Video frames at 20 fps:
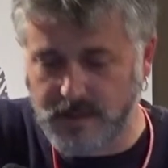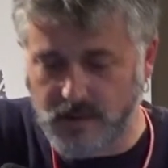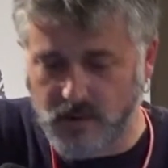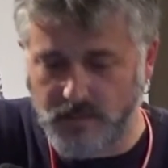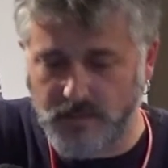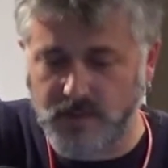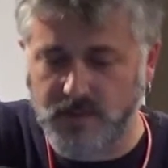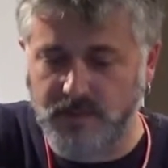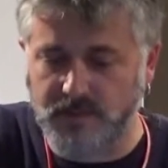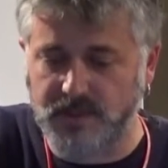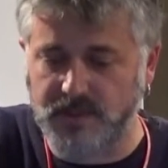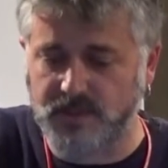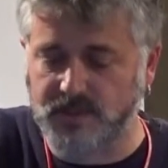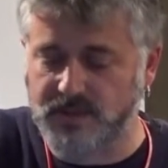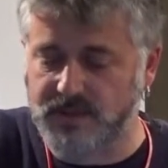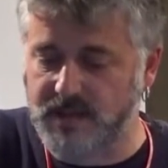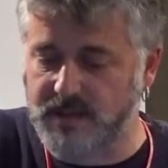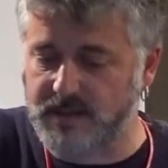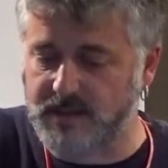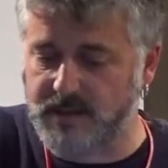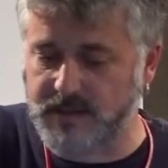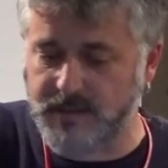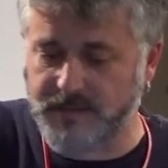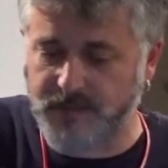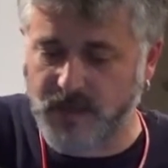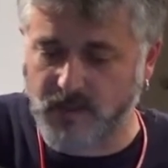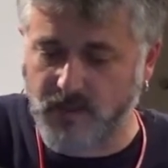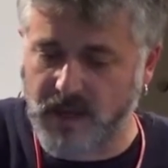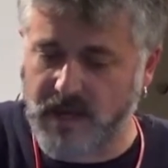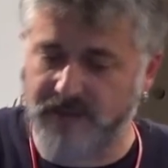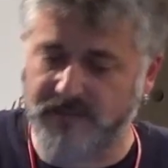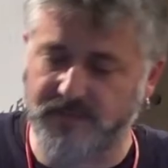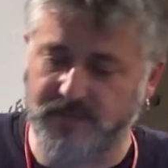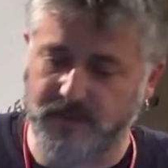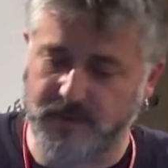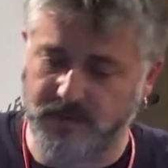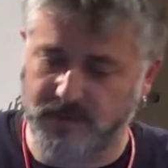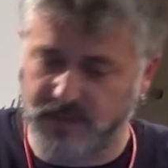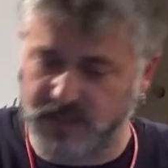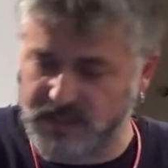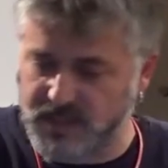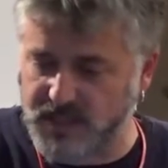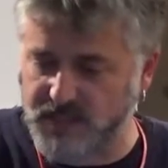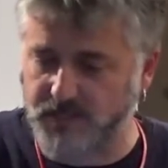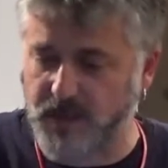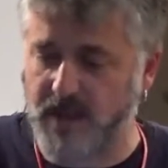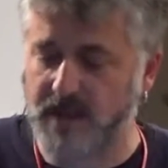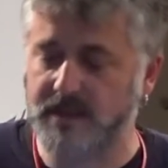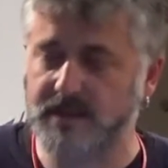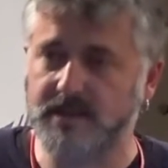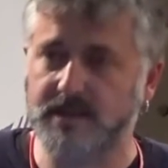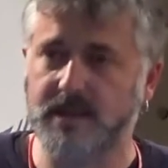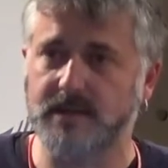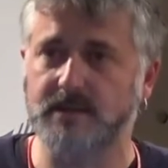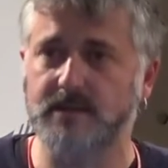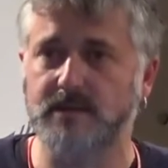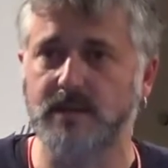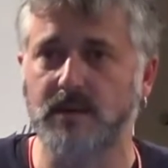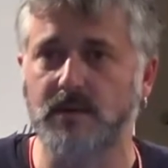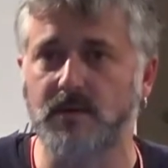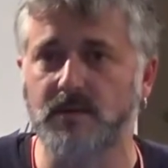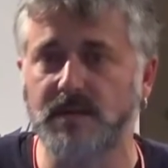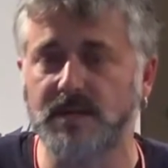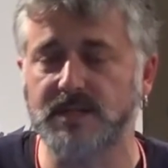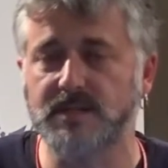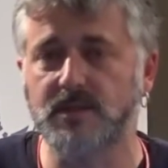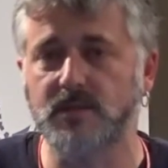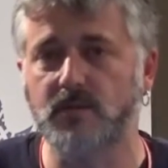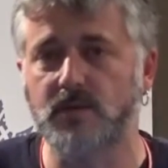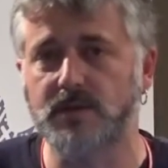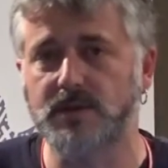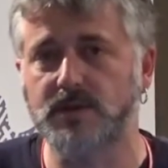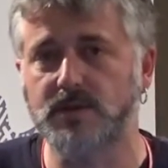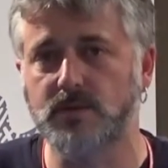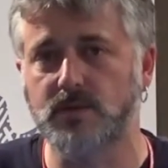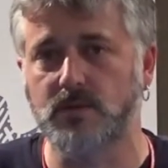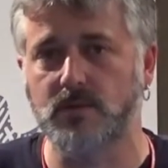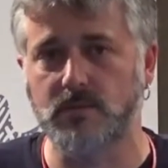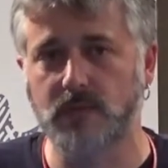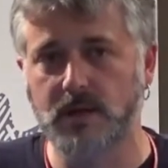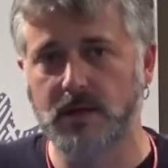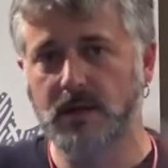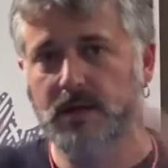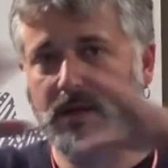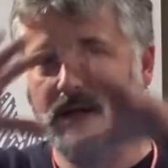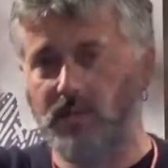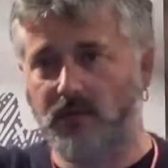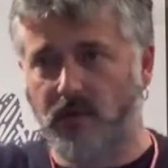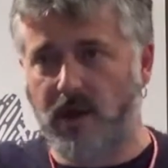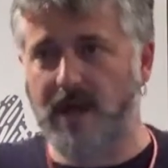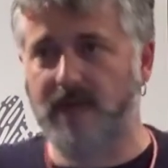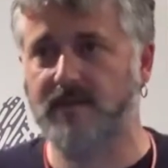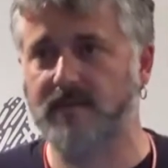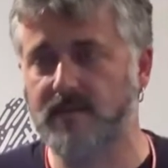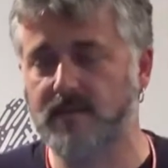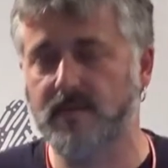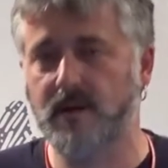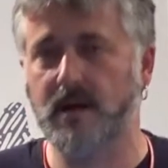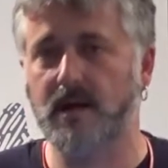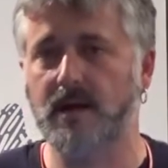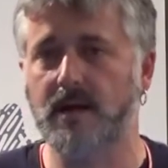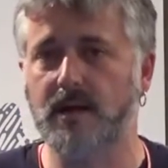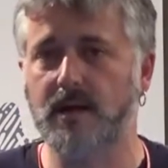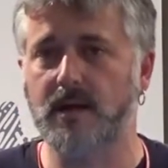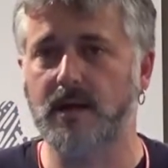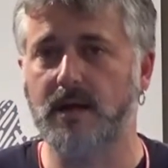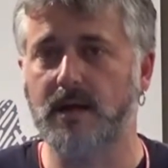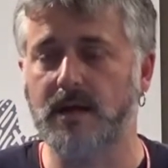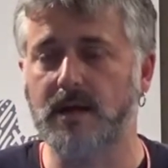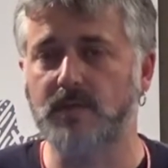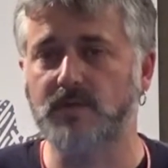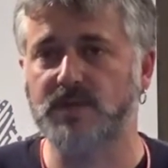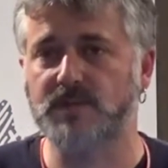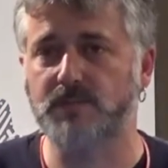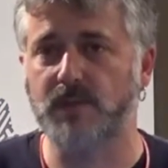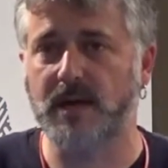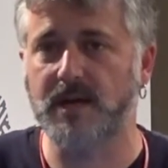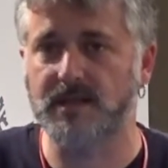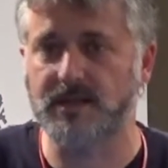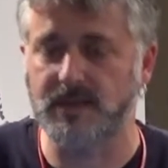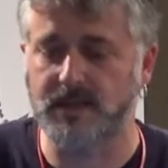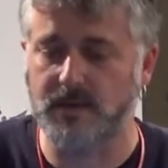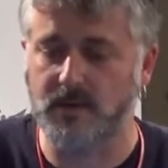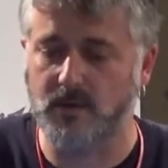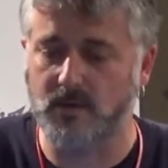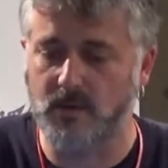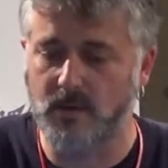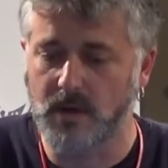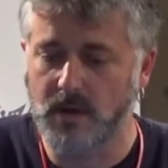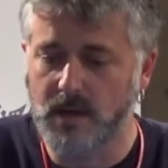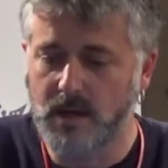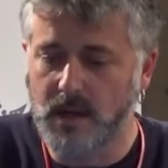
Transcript: Computer Vision Center. We have this space that the university wants to create a uh, new space, a new,